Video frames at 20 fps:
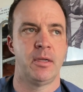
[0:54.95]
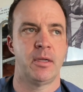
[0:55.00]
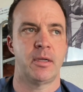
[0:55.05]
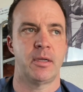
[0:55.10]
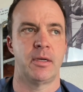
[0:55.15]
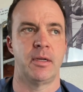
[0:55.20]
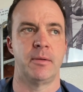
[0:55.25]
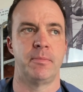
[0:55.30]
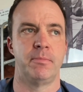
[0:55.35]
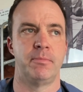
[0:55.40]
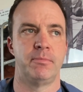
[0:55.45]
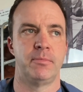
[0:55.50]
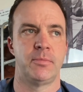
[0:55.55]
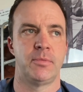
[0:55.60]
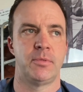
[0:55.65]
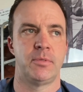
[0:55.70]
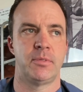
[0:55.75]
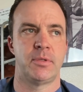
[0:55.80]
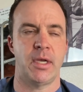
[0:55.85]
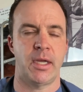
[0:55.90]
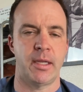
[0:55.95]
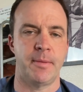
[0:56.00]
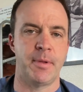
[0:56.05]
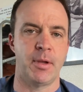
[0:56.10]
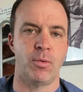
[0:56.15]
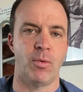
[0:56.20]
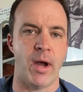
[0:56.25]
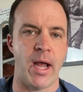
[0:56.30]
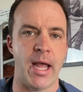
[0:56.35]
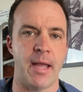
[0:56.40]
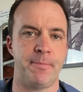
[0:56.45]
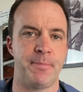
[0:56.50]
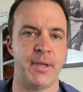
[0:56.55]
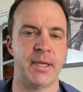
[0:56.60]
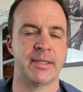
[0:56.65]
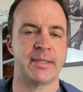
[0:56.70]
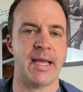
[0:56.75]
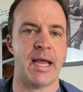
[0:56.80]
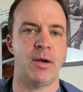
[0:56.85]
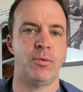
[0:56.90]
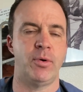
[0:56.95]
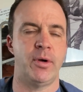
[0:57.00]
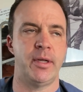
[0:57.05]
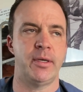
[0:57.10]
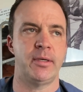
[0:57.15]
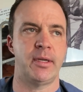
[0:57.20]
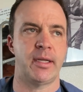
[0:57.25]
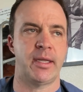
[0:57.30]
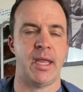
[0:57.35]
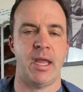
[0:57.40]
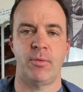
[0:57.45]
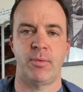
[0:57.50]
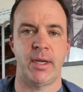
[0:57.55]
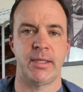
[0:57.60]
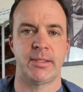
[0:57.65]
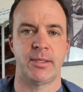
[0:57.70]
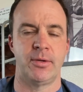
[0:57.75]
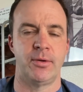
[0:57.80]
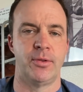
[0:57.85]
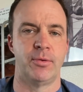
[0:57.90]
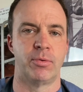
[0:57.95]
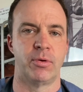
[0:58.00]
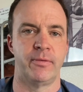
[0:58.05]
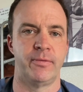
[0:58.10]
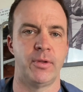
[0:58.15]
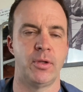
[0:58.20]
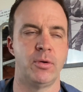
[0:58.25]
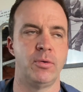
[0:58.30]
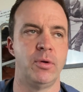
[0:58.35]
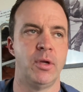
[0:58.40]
Going to tell you a bit why I picked that one. I can't wait to do the review.